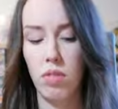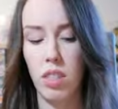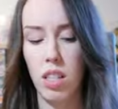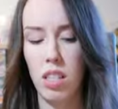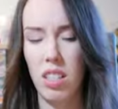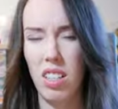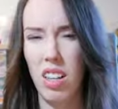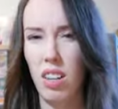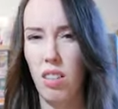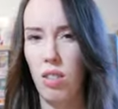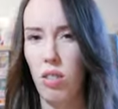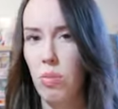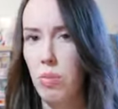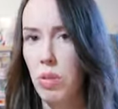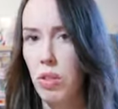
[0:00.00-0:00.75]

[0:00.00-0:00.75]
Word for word: Is that normal,